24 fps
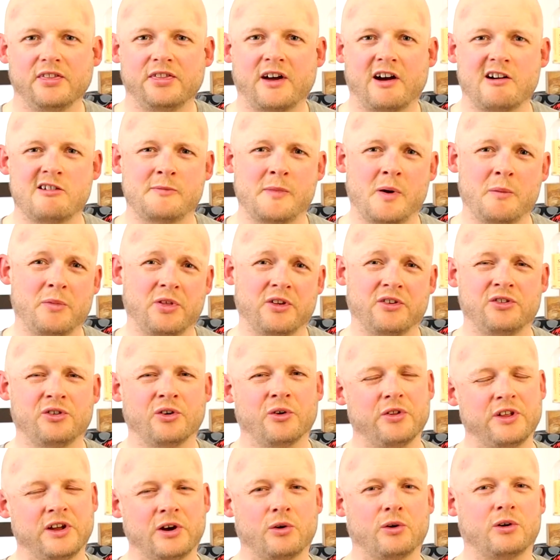that I remember
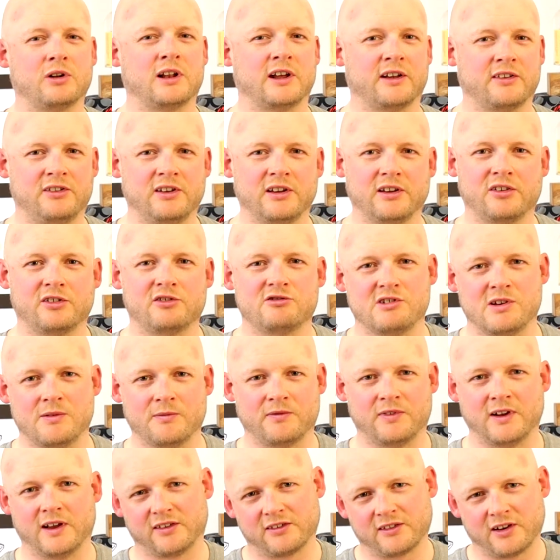the old classic
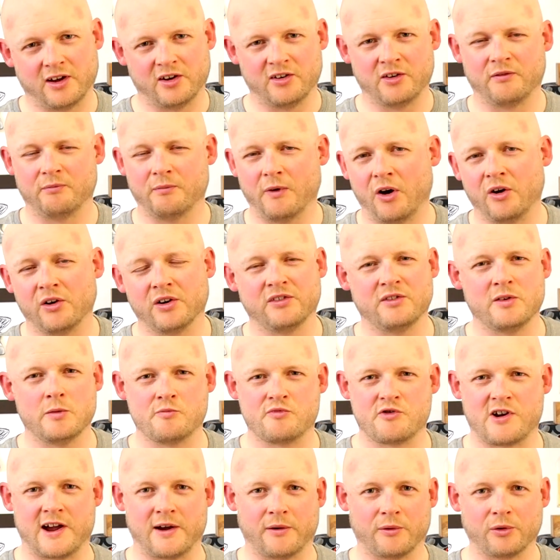Streamflex kind of olivey
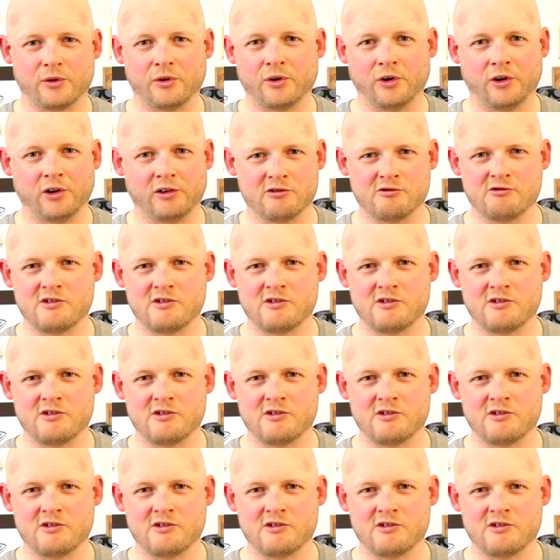brown colour,